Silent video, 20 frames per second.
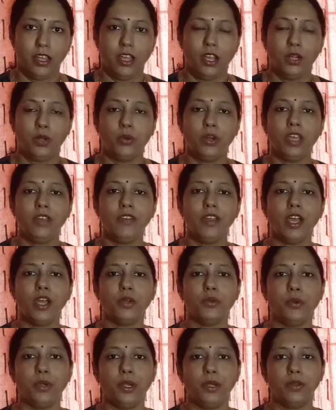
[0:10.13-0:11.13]
Today we are
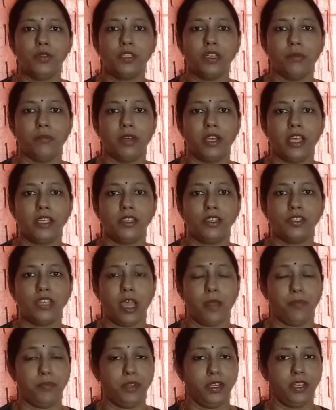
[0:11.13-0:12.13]
going to summarize the
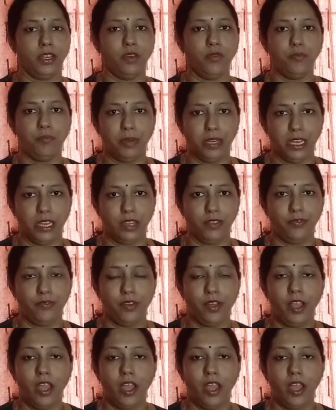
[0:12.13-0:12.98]
chapter in brief,